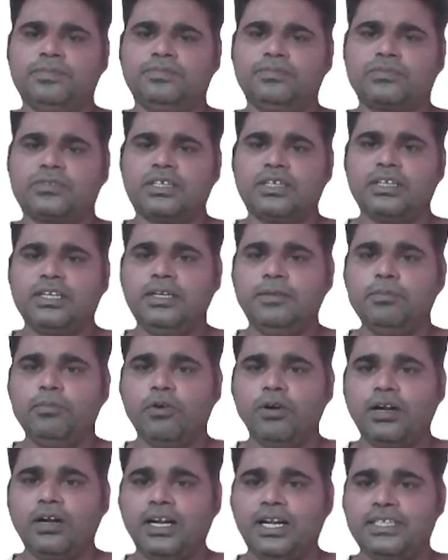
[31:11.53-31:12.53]

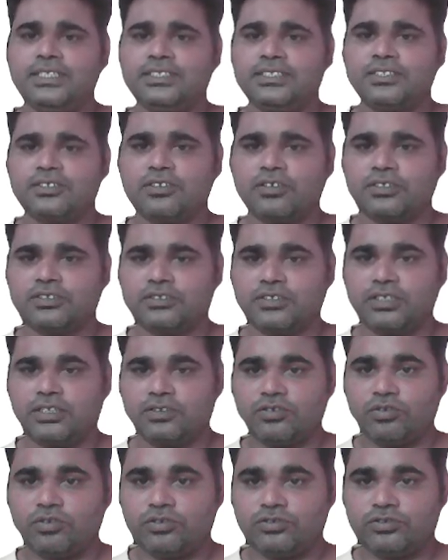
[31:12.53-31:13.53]
ribbon-like structure are
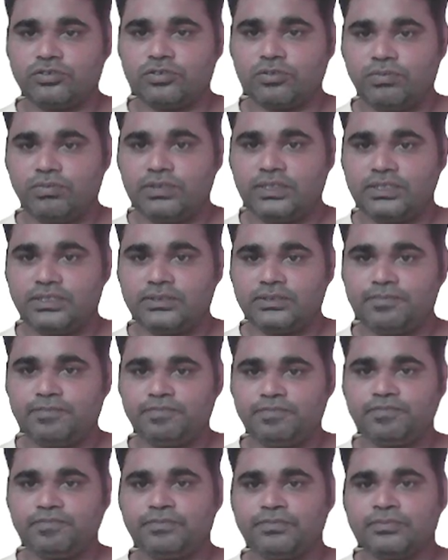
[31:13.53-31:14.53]
also present.
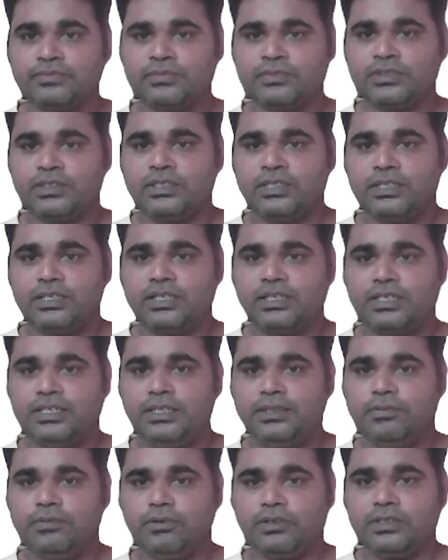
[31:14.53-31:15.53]

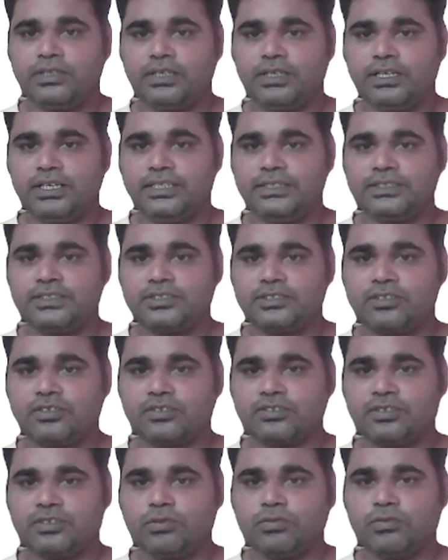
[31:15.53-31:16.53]
Ribbon-like
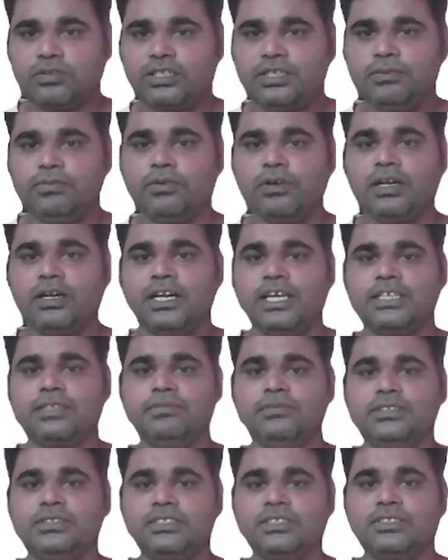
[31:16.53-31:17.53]
structure. Ribbon-like
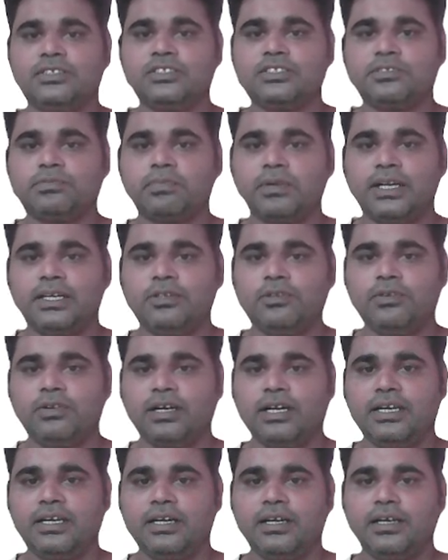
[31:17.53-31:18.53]
means in the
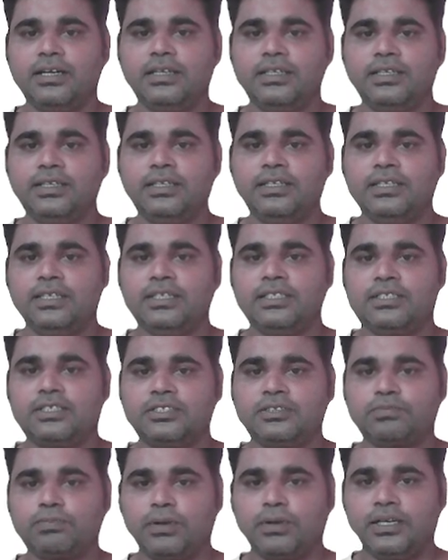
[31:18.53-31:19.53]
spirogyra. In the
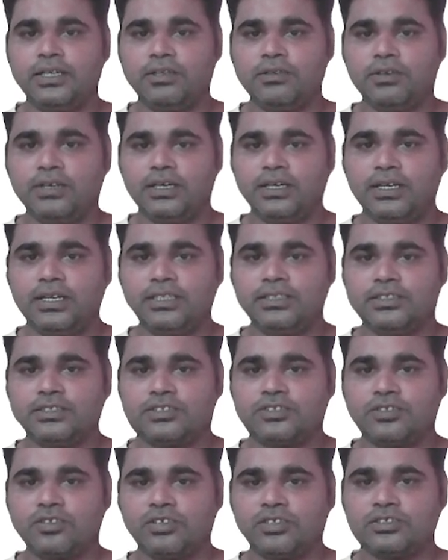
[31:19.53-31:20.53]
spirogyra, the
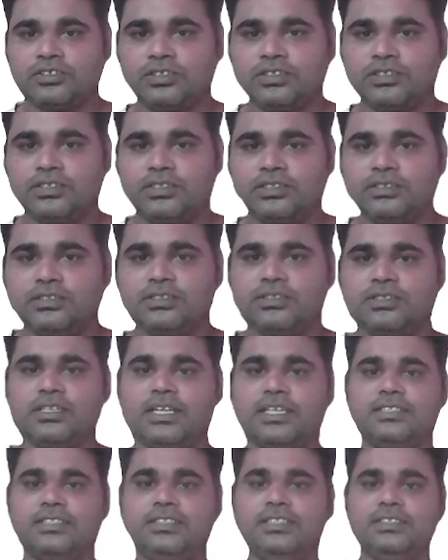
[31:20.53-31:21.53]
structure is
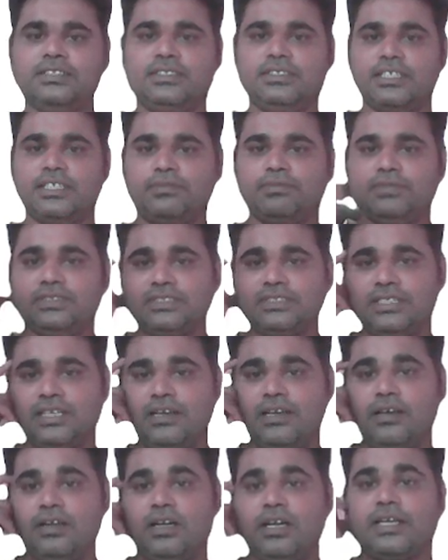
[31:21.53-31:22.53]
like this. That means
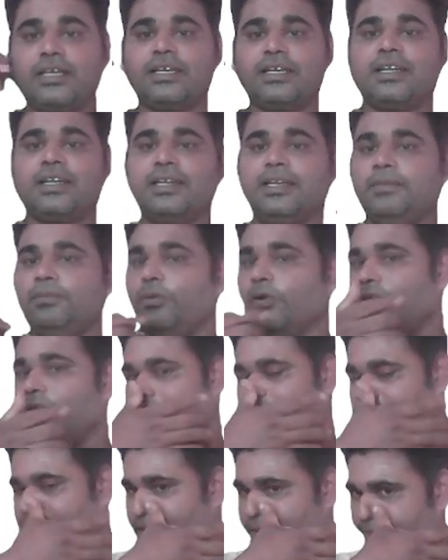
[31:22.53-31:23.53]
like a
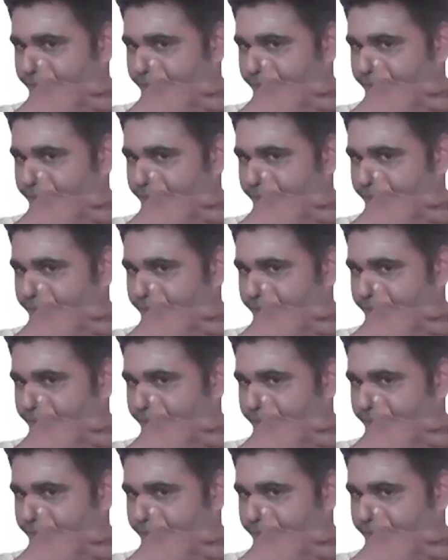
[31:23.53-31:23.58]
ribbon-like